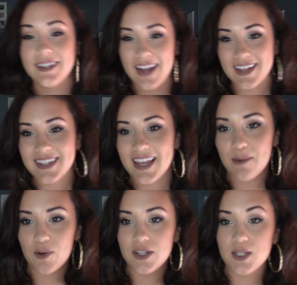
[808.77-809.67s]
next thing I'm
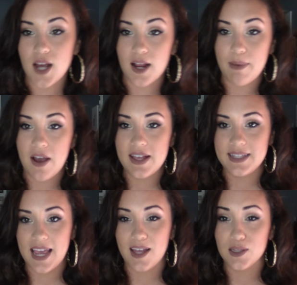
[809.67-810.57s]
going to talk about is
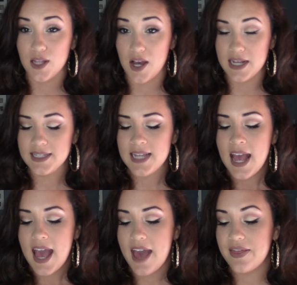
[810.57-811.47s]
a gloss,
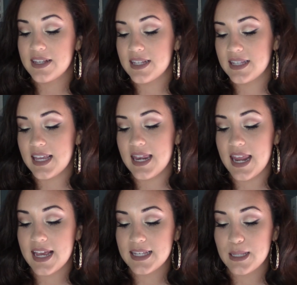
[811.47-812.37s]
and this is the
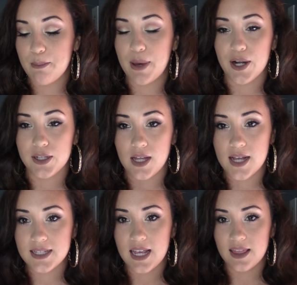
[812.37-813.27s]
NYX Butter
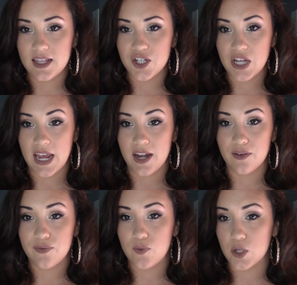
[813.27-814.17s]
Gloss in the shade
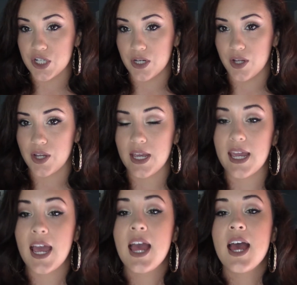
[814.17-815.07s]
Fortune
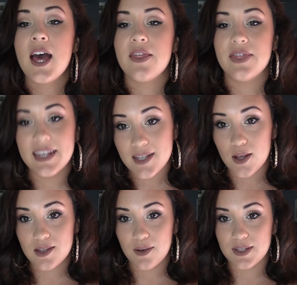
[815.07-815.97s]
Cookie. This
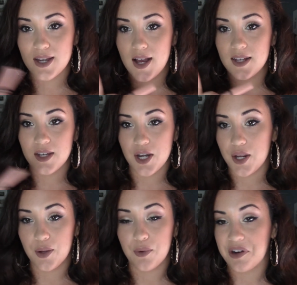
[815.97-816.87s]
also is not
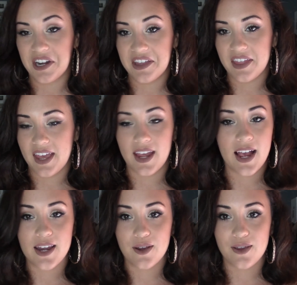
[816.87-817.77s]
new or anything.
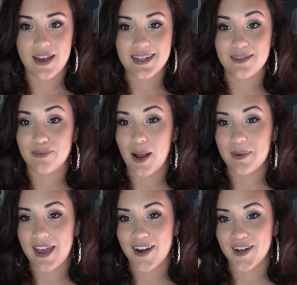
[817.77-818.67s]
I know you guys have
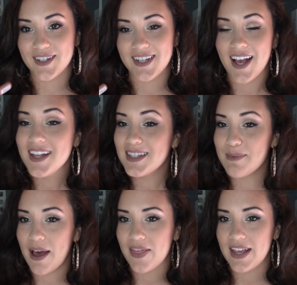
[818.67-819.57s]
probably heard tons
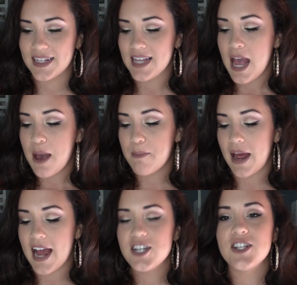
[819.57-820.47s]
about this,
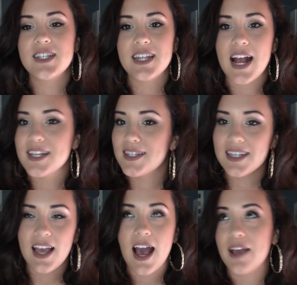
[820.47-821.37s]
but
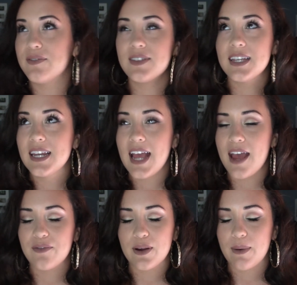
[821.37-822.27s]
I've seen it
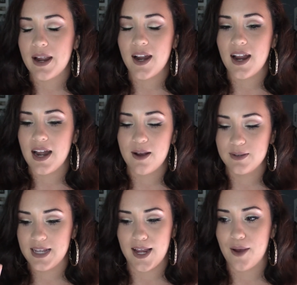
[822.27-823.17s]
everywhere, and I
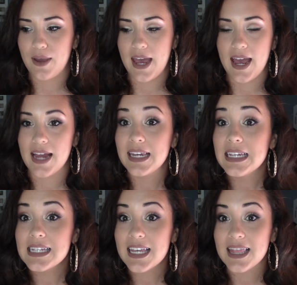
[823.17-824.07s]
was like, okay, I
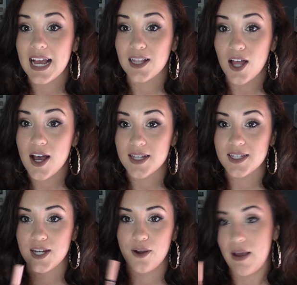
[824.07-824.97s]
need to get that
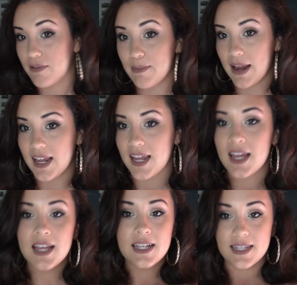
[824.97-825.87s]
gloss. You know, everybody
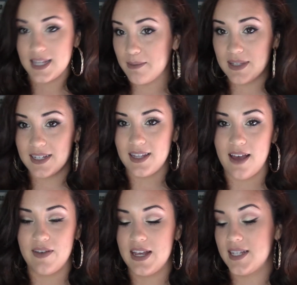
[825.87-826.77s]
seems to
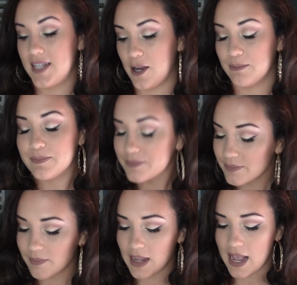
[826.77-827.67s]
love it, so
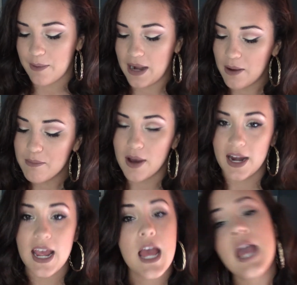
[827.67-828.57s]
I went out and bought
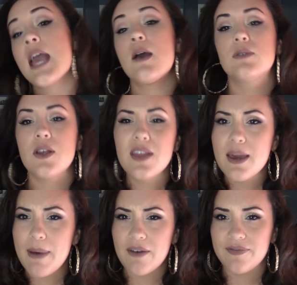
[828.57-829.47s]
it. It was only
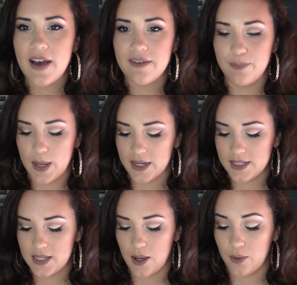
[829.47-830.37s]
about $5,
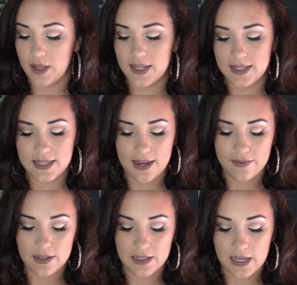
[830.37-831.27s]
so it's
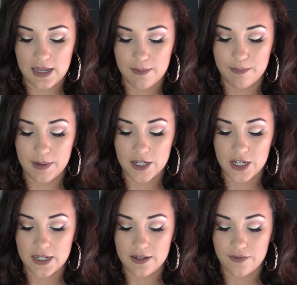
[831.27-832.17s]
definitely
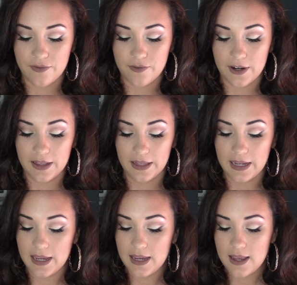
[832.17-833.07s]
budget friendly.